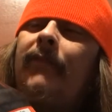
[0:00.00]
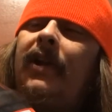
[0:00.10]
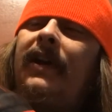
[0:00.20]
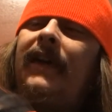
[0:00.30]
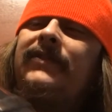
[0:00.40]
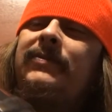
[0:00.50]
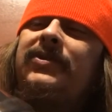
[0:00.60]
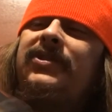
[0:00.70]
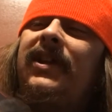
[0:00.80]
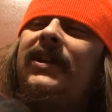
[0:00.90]
gotta have some
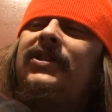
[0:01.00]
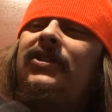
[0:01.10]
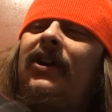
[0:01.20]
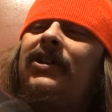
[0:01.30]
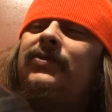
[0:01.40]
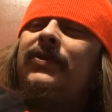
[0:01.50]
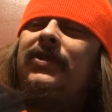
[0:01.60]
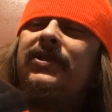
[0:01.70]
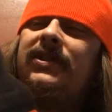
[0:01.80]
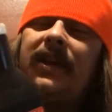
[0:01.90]
steak sauce with your
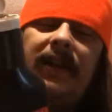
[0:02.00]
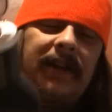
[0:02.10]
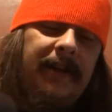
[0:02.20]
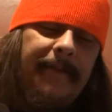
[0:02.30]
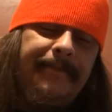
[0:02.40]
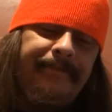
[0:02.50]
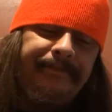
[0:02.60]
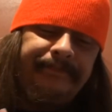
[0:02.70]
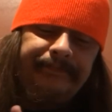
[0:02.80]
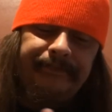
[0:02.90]
steak.
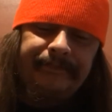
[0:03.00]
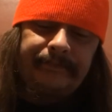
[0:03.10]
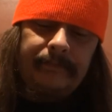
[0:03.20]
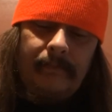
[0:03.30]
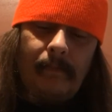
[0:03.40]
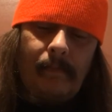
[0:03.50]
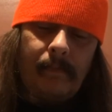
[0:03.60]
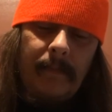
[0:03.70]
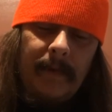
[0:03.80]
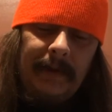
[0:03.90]

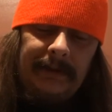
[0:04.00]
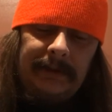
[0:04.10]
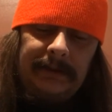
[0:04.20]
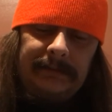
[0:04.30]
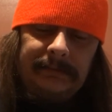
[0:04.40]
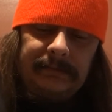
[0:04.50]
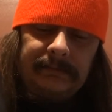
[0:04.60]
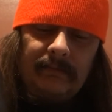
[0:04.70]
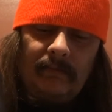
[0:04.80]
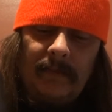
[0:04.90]

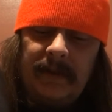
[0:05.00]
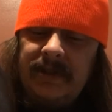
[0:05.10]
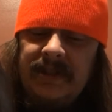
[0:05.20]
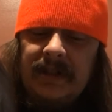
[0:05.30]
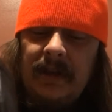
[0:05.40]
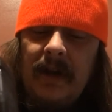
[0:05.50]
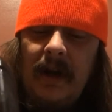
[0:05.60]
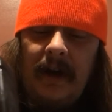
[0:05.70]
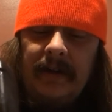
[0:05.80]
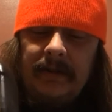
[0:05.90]
You just
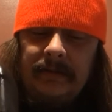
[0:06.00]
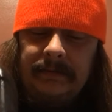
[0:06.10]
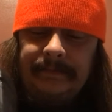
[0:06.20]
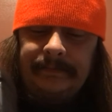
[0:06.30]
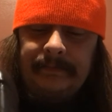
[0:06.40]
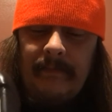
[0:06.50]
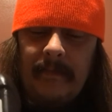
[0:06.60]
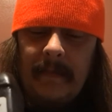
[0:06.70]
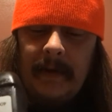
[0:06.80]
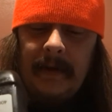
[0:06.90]
gotta.
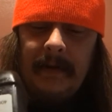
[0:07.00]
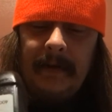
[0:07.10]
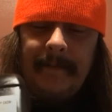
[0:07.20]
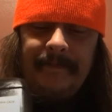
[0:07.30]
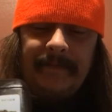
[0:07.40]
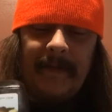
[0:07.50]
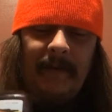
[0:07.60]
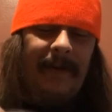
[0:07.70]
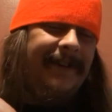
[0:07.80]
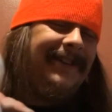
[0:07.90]

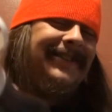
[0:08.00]
Want any,